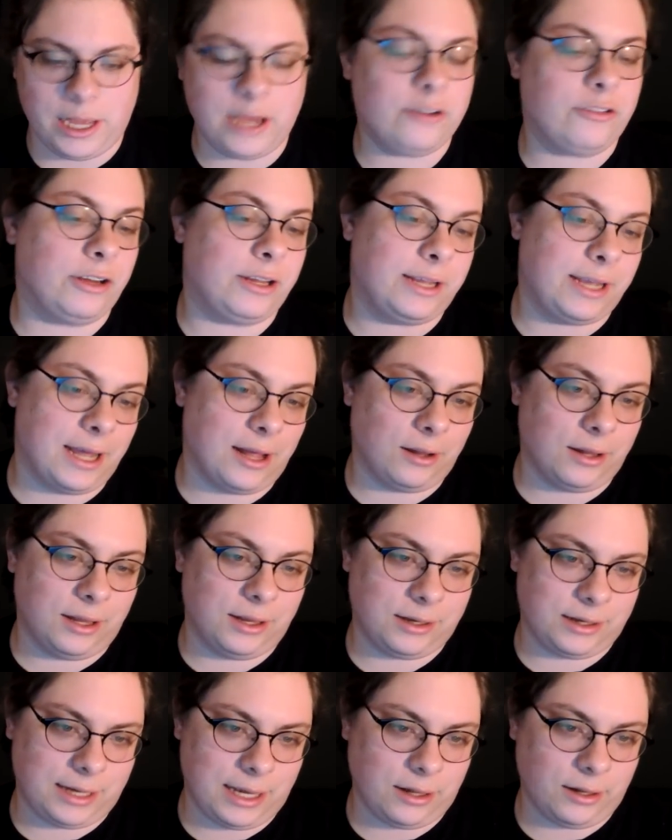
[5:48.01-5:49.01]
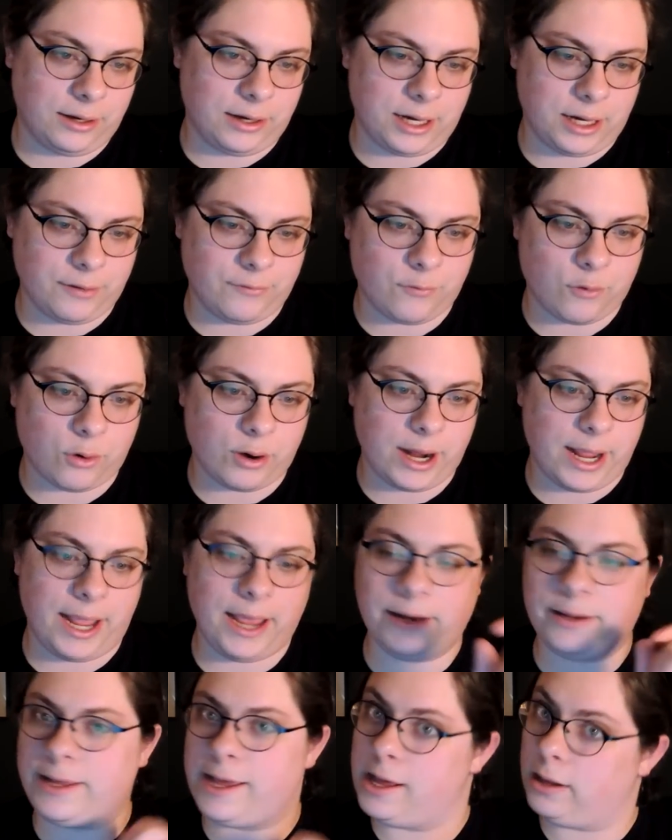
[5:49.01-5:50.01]
Actually, Kellet94
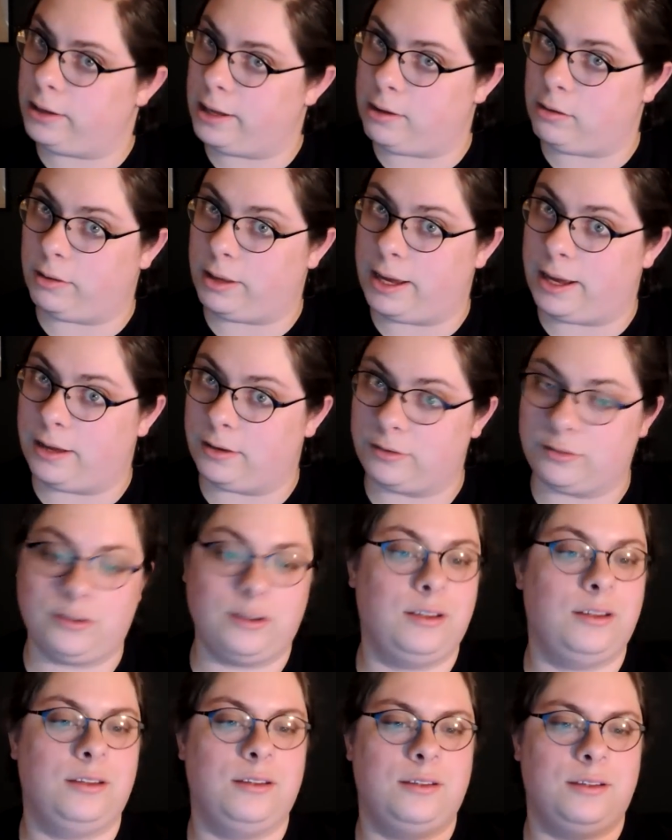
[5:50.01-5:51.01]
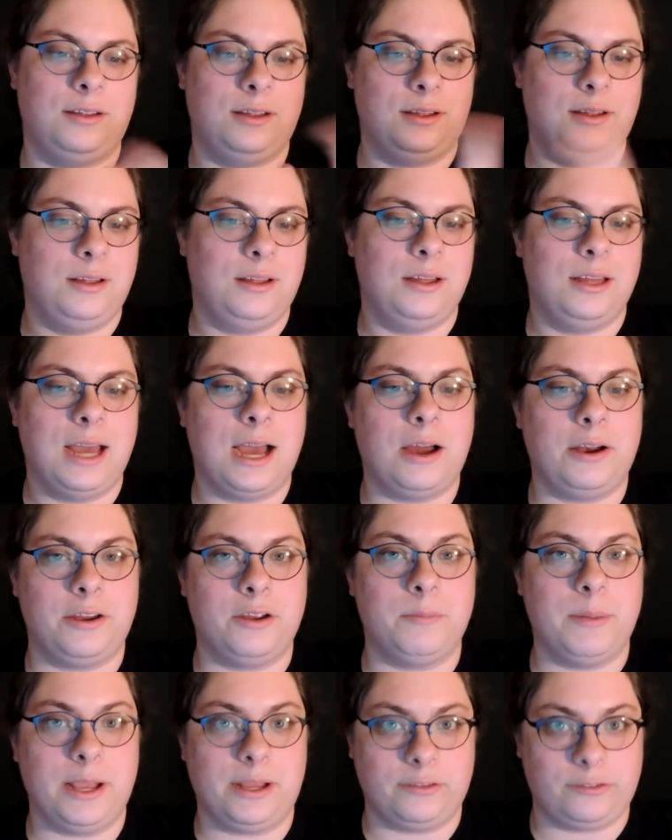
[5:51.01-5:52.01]
and Kellel ask,
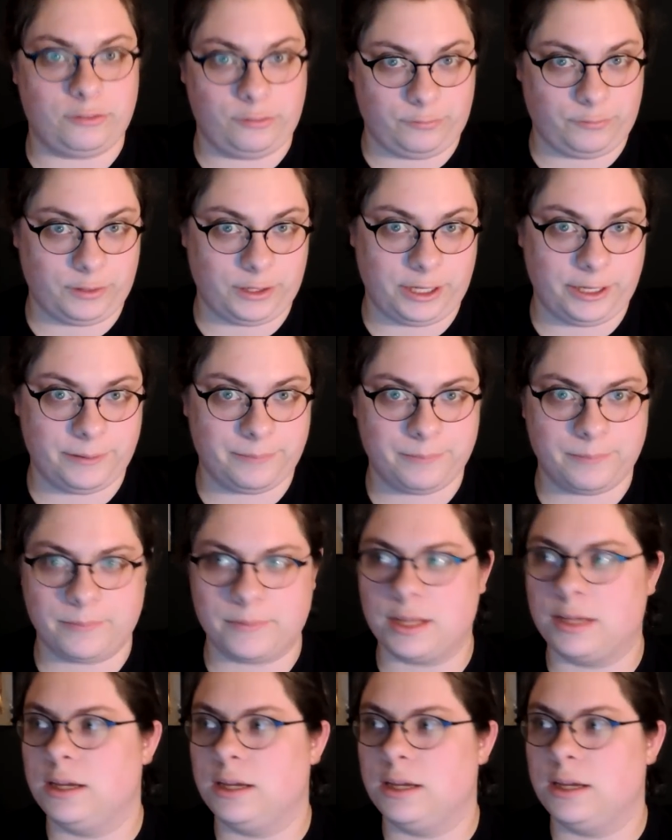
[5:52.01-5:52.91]
how do you make a souffle?